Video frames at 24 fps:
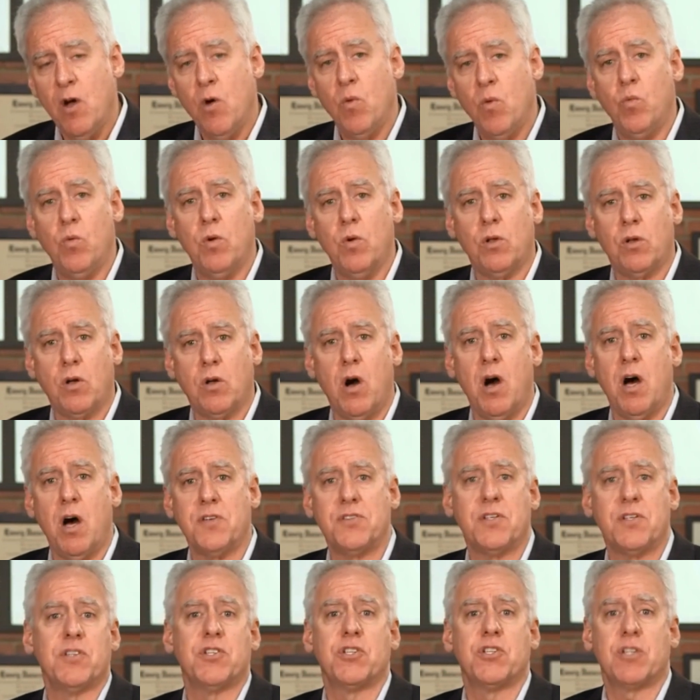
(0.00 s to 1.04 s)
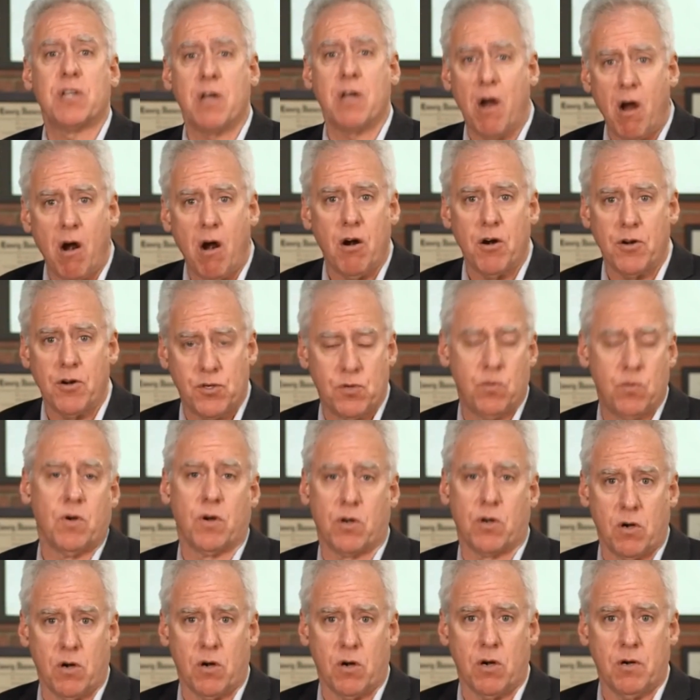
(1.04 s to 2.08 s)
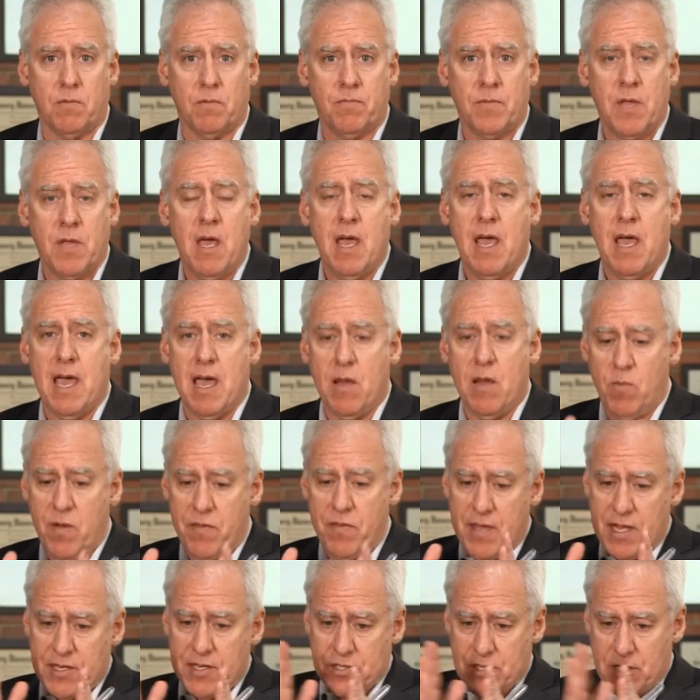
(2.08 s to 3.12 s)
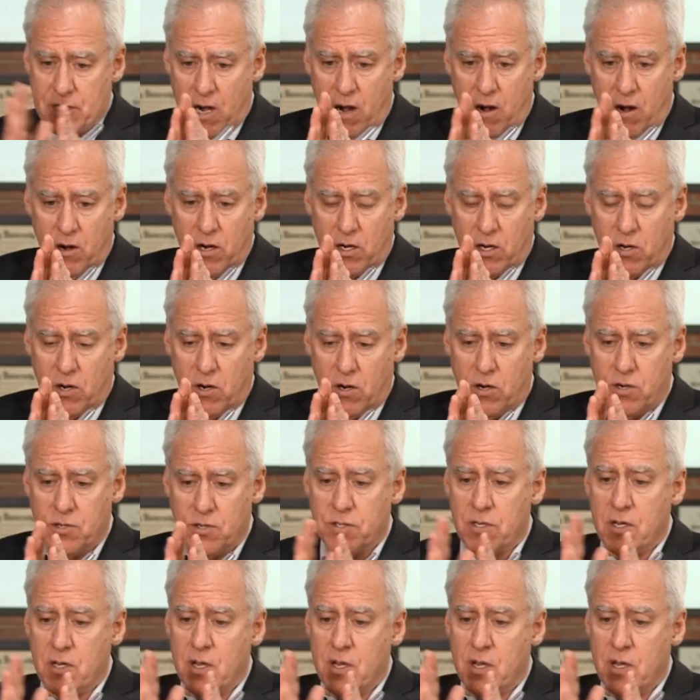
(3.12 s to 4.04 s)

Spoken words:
will cause a scar to occur. And when that scar occurs,